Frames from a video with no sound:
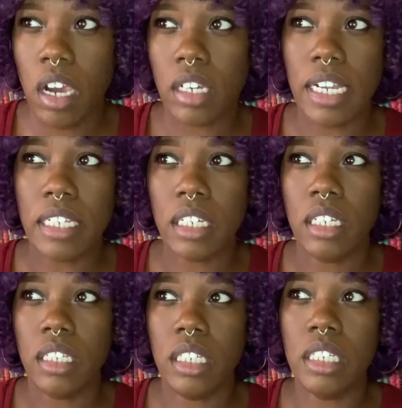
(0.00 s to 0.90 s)
Like,
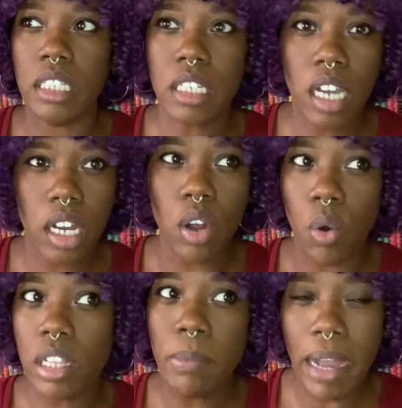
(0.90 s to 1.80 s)
go
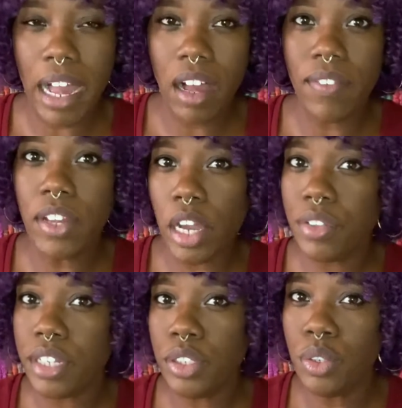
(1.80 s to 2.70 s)
in the pile of the color
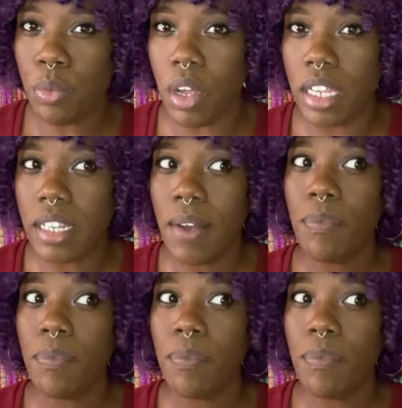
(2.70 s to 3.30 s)
that you want.